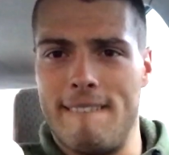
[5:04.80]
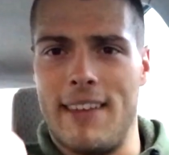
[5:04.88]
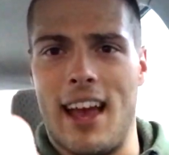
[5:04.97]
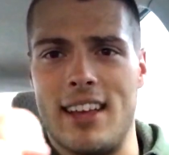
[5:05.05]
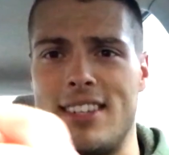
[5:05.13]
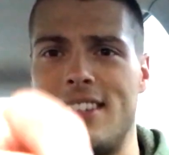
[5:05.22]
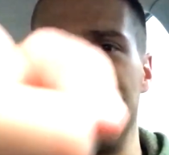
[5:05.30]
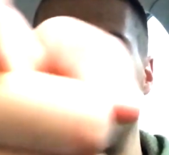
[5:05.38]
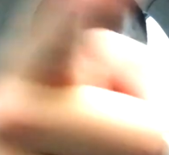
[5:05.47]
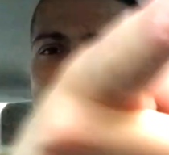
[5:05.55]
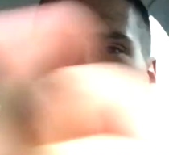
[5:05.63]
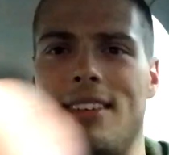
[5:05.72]
Yes.
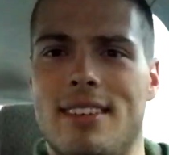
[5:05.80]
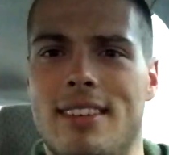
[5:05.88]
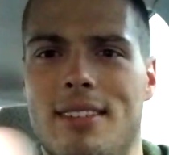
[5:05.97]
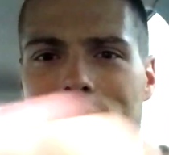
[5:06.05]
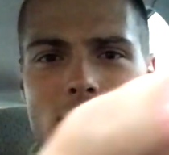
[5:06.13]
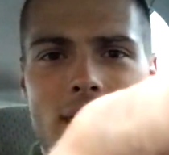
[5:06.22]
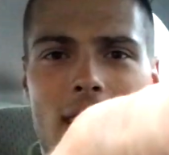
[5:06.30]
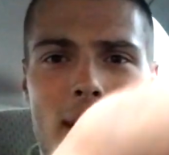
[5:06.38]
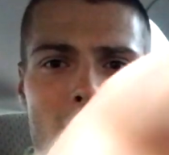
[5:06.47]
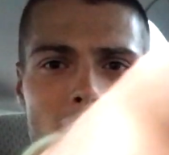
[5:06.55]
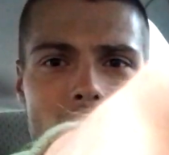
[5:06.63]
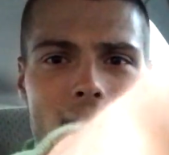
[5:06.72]
Where's the
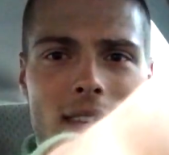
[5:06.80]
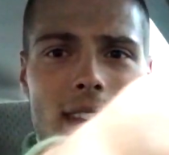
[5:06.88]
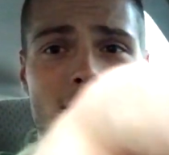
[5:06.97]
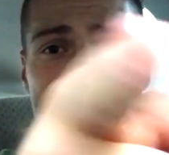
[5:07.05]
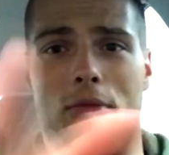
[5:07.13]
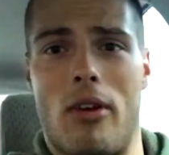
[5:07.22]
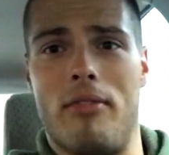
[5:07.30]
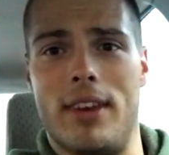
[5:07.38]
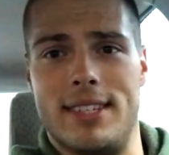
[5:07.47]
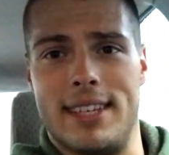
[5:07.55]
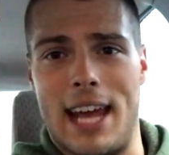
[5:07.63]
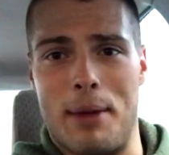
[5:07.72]
camera? There. This is the
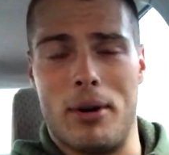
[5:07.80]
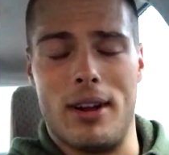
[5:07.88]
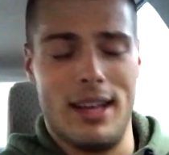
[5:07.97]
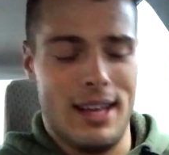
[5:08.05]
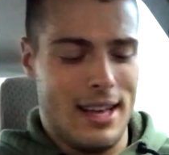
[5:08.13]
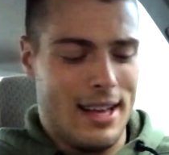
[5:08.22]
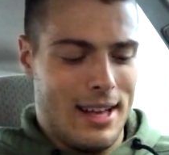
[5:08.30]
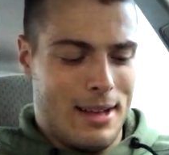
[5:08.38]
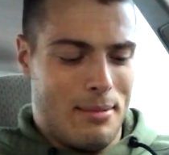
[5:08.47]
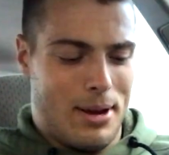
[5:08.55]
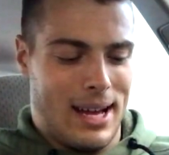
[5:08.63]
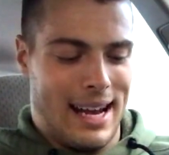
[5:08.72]
front-facing camera.
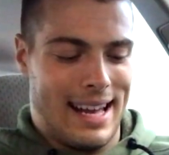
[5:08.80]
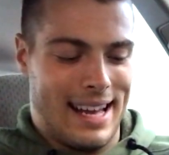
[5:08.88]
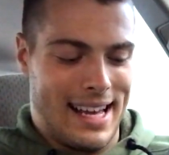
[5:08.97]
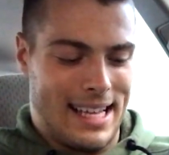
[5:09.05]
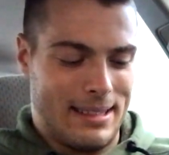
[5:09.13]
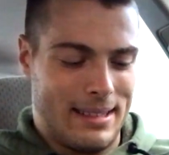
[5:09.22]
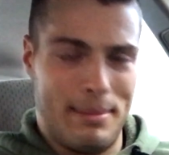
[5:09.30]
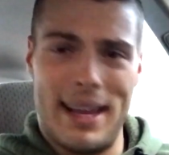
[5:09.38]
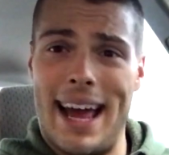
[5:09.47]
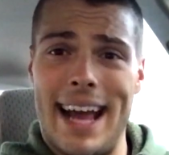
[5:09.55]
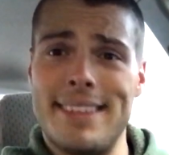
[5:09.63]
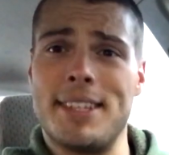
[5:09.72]
But
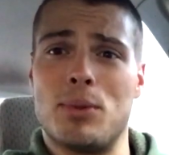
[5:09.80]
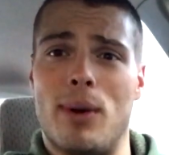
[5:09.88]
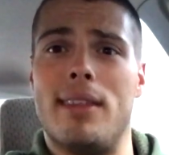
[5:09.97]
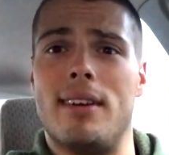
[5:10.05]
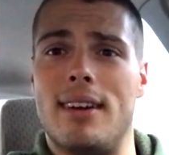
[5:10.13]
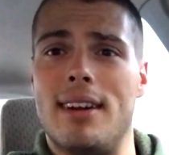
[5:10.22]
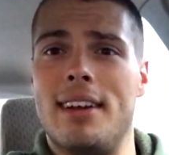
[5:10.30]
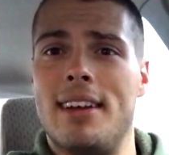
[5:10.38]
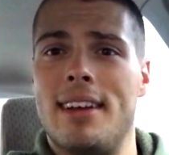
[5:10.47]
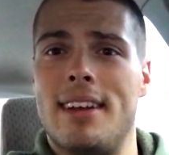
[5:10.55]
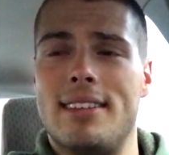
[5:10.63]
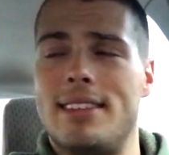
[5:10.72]
man, I hate this weather.
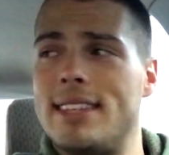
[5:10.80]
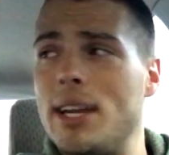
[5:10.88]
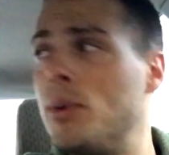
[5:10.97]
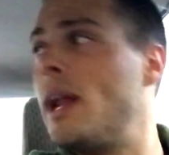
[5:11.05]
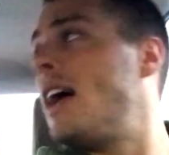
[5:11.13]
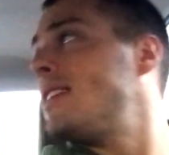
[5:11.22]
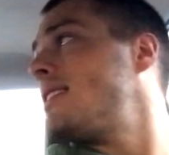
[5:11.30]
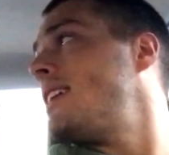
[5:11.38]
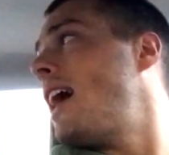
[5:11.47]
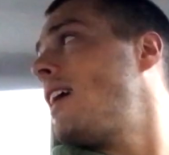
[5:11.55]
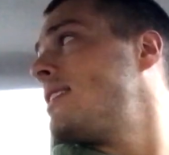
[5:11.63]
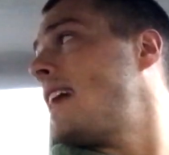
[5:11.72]
Does anyone else?
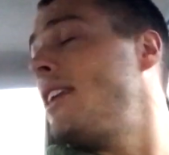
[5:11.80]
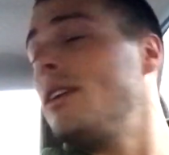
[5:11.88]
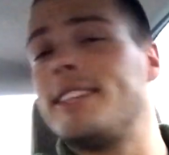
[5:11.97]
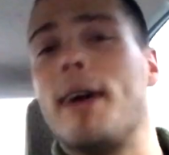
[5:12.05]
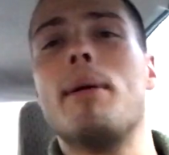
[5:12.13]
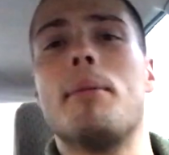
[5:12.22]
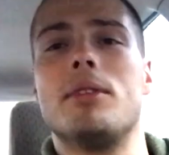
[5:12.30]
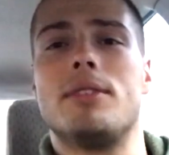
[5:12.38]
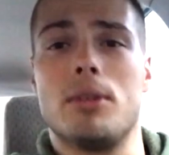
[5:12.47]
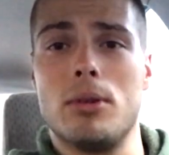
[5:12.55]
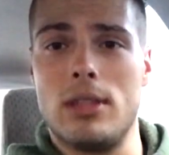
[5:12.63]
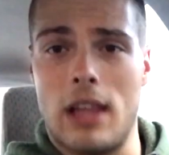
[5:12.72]
I know some people
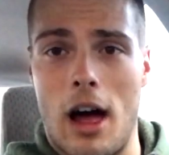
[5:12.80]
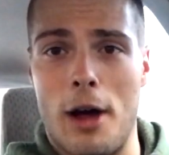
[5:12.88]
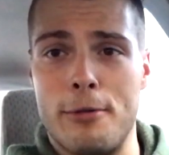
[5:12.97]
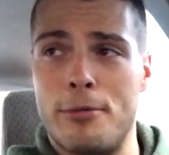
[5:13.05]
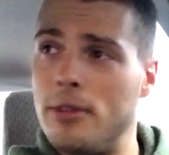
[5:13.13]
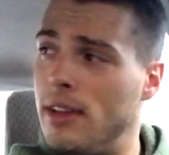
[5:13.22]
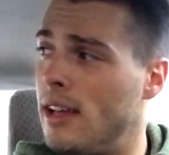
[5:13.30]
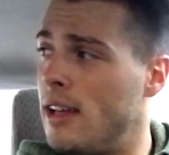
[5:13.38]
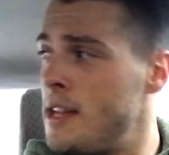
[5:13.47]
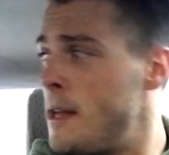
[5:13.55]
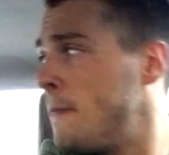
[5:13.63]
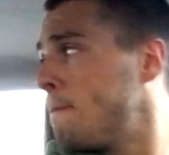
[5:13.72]
do love
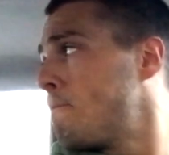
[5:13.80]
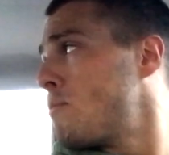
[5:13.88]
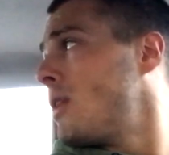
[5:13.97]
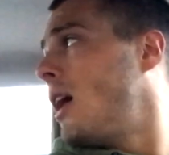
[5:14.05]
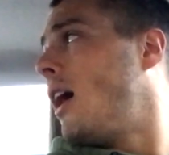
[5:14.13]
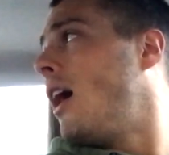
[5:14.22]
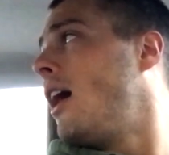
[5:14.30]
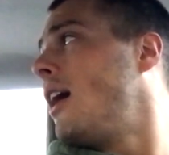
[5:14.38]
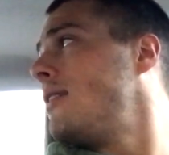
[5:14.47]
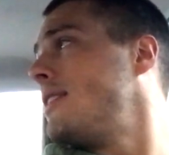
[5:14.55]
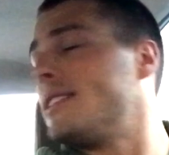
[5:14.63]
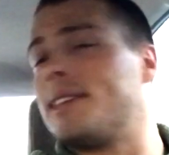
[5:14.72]

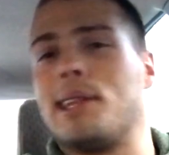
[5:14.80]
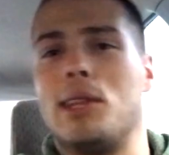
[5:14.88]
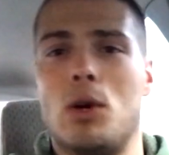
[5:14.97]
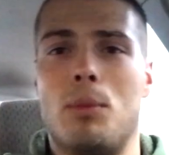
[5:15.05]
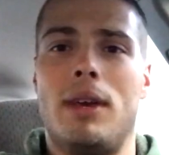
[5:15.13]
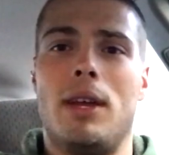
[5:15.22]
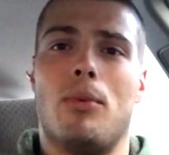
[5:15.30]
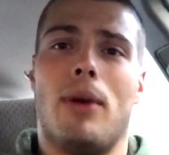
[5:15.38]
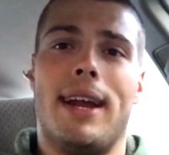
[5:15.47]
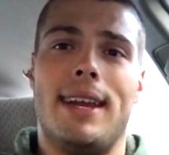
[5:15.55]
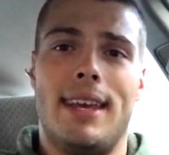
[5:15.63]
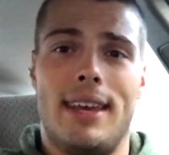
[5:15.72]
this gloomy,
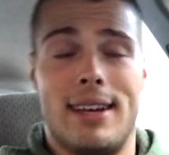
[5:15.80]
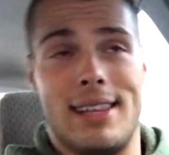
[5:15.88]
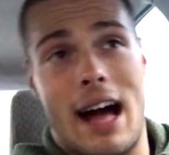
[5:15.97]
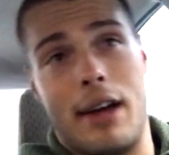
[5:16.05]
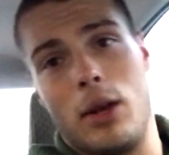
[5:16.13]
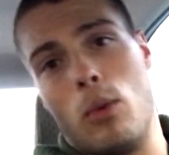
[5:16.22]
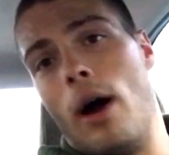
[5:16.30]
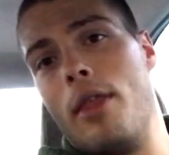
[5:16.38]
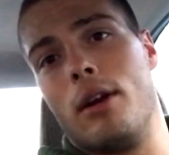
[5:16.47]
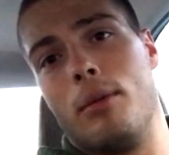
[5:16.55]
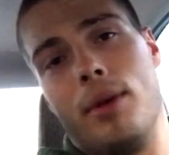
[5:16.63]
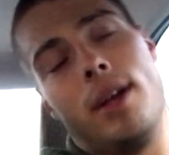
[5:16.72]
rainy, cloudy
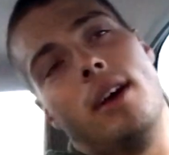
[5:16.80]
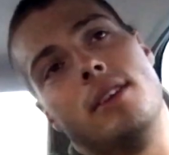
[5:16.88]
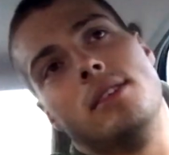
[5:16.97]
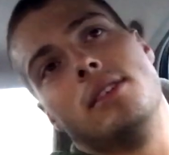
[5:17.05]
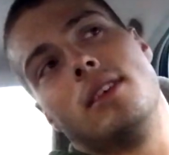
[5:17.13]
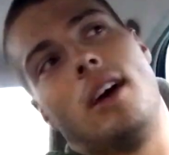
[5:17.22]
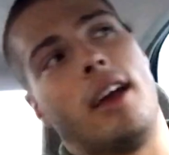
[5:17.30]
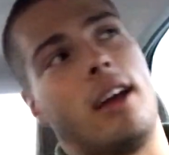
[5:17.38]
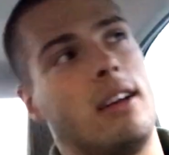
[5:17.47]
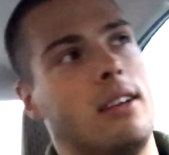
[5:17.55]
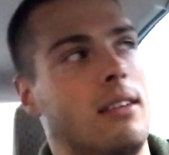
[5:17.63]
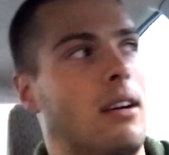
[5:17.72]
weather because it's
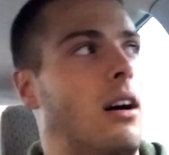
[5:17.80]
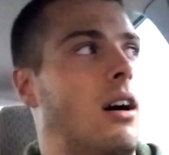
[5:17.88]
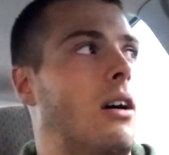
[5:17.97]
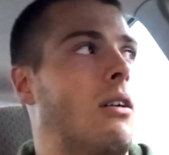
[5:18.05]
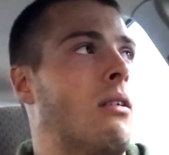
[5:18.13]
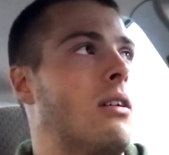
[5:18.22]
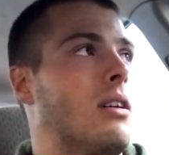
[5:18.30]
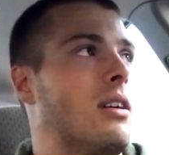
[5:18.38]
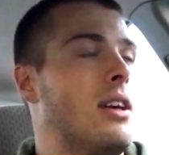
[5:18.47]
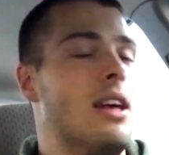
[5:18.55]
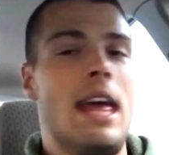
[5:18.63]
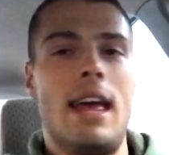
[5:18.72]
like, oh,
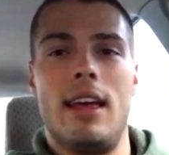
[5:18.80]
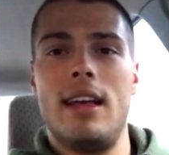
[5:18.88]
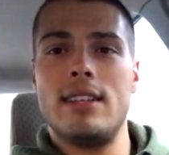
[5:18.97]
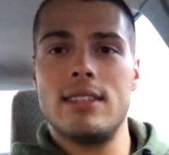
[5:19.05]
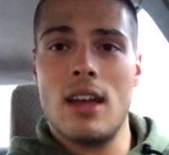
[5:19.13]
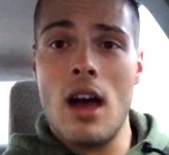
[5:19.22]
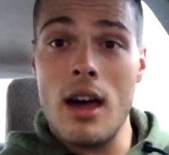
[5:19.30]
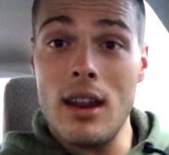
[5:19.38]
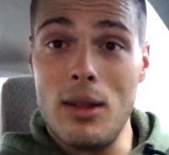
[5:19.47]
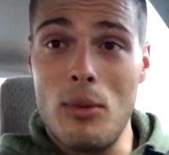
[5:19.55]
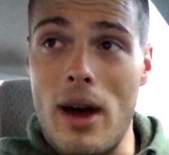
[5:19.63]
it's cuddle